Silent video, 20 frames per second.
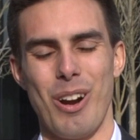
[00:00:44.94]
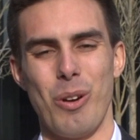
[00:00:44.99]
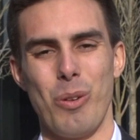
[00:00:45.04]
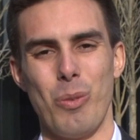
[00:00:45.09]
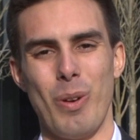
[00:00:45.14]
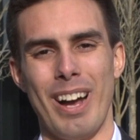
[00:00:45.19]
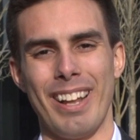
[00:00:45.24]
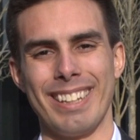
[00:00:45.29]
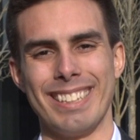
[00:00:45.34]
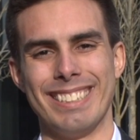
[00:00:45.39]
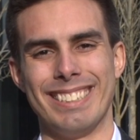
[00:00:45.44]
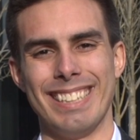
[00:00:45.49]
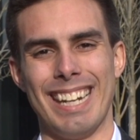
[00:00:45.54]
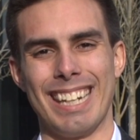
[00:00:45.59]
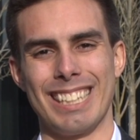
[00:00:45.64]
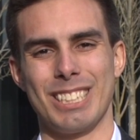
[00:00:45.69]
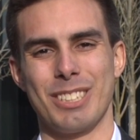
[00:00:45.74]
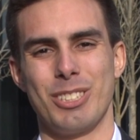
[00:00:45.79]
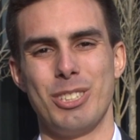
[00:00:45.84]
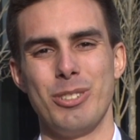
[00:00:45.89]
While the
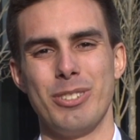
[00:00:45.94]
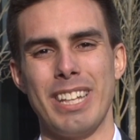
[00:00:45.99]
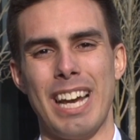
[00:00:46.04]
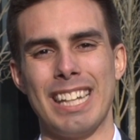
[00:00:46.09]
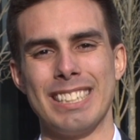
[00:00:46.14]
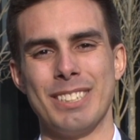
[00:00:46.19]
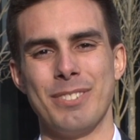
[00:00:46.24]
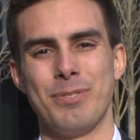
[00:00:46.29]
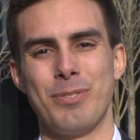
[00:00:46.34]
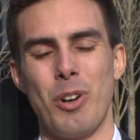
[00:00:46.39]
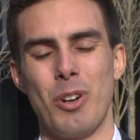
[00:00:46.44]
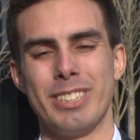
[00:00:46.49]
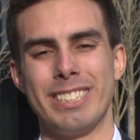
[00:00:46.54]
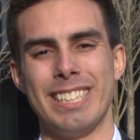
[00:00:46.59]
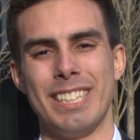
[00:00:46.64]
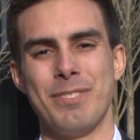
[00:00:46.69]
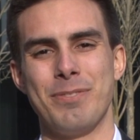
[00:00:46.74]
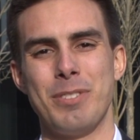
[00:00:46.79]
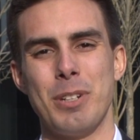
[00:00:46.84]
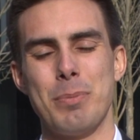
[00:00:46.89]
Ducks'
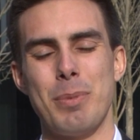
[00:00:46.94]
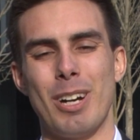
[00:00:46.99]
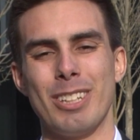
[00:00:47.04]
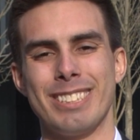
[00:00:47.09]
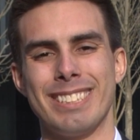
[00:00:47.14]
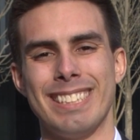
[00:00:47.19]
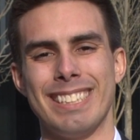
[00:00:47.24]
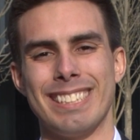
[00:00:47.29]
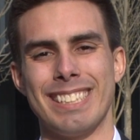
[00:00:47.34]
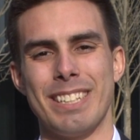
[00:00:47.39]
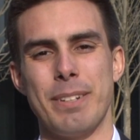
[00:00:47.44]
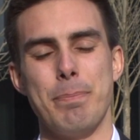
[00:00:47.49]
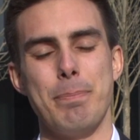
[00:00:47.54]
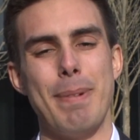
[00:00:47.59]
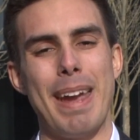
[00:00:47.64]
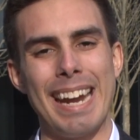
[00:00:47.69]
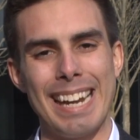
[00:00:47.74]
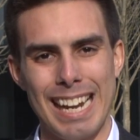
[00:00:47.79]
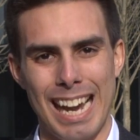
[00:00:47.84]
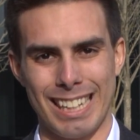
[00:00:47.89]
2014 football season
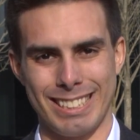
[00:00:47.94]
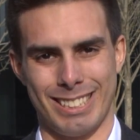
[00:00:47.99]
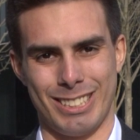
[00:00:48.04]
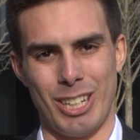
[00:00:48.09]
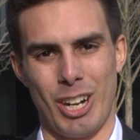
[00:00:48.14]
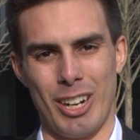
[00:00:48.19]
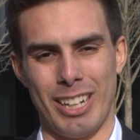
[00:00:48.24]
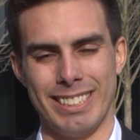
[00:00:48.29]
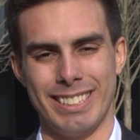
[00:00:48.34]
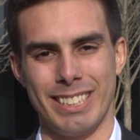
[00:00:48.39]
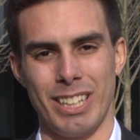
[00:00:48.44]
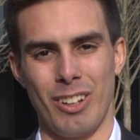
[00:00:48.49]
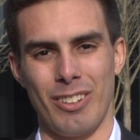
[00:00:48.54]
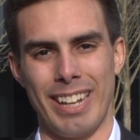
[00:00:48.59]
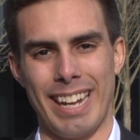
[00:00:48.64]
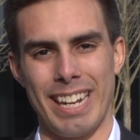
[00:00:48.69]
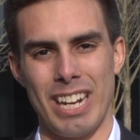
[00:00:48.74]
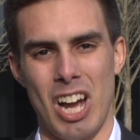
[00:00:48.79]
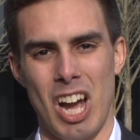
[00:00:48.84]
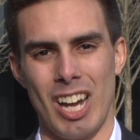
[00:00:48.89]
may not start until
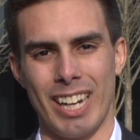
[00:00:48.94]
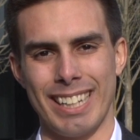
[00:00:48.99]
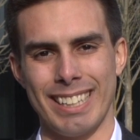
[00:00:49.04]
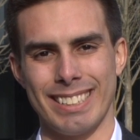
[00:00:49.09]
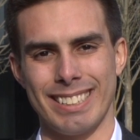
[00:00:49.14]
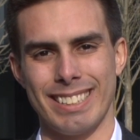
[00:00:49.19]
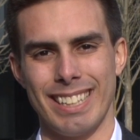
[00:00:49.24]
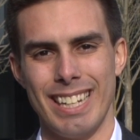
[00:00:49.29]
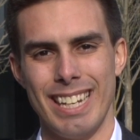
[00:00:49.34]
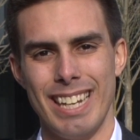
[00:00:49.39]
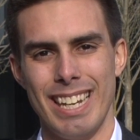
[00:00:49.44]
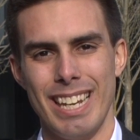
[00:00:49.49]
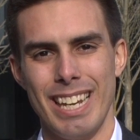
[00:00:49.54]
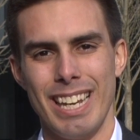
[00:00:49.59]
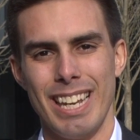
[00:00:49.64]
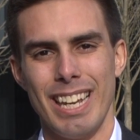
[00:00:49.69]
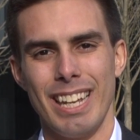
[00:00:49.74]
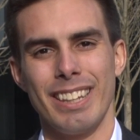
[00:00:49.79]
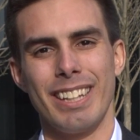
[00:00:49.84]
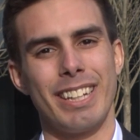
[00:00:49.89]
late August,
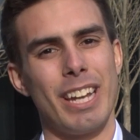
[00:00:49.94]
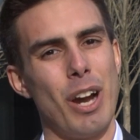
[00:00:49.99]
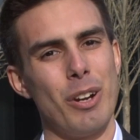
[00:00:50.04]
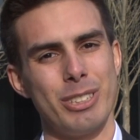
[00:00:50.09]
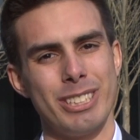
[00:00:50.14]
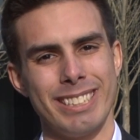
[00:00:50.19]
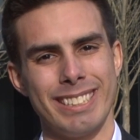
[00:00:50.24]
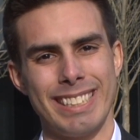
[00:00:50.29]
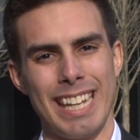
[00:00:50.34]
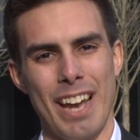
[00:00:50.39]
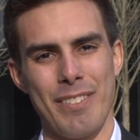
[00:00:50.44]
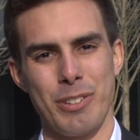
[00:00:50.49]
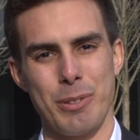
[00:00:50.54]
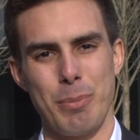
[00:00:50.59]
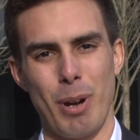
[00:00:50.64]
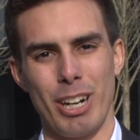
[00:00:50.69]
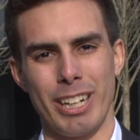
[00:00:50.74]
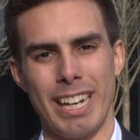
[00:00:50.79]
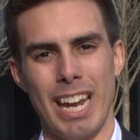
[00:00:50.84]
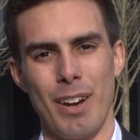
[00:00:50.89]
the coaching staff and
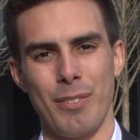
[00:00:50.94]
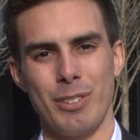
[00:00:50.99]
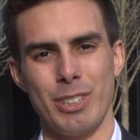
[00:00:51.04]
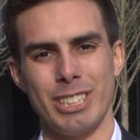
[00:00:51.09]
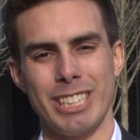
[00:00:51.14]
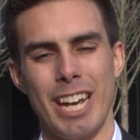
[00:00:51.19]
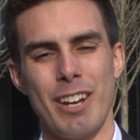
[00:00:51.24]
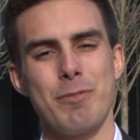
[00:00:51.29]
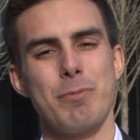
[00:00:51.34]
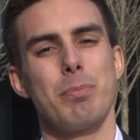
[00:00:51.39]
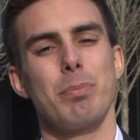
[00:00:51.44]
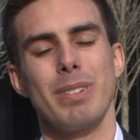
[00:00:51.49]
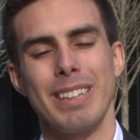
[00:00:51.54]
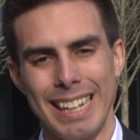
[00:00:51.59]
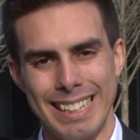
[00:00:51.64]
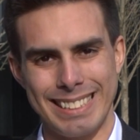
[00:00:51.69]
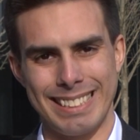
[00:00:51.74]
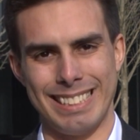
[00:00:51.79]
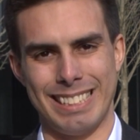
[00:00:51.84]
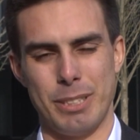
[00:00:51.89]
Mark Helfrich have
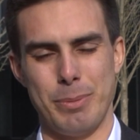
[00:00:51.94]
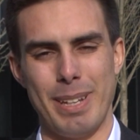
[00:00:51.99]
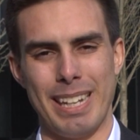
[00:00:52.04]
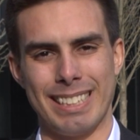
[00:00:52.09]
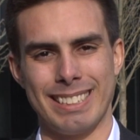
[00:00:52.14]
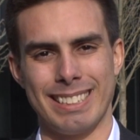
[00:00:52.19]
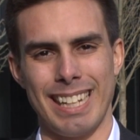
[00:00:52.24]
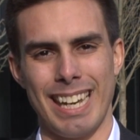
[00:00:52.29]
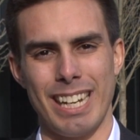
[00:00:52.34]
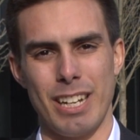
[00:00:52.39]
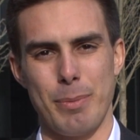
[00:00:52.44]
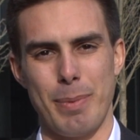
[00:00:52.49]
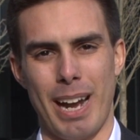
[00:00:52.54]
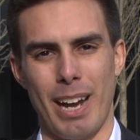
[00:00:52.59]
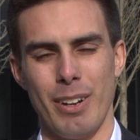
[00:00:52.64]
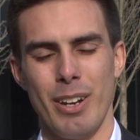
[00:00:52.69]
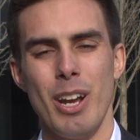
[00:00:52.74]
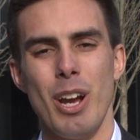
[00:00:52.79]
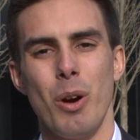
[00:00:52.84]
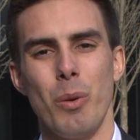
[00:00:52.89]
plenty to be excited
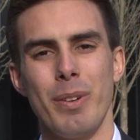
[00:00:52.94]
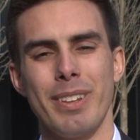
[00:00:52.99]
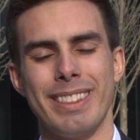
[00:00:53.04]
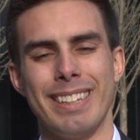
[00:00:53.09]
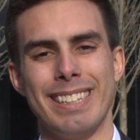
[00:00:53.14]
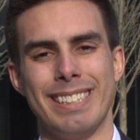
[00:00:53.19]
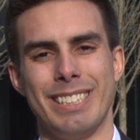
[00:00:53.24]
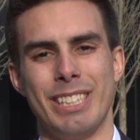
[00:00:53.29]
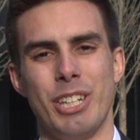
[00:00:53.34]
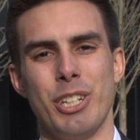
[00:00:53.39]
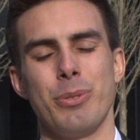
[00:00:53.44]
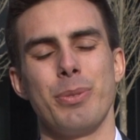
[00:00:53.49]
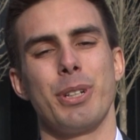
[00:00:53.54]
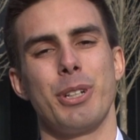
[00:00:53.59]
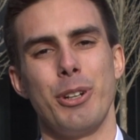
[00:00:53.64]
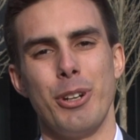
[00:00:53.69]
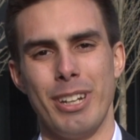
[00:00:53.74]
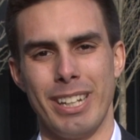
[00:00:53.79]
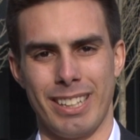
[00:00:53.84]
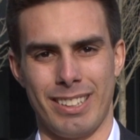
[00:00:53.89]
about with this year's
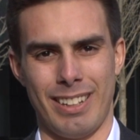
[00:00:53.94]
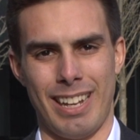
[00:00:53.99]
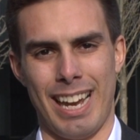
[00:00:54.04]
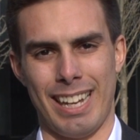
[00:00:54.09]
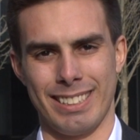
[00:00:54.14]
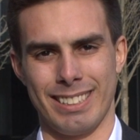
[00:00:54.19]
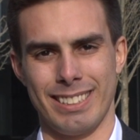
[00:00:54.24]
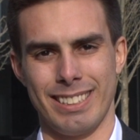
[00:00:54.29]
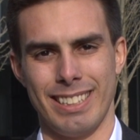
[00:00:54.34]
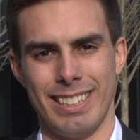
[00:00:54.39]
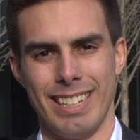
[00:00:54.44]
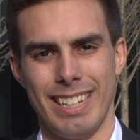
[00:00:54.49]
recruiting class.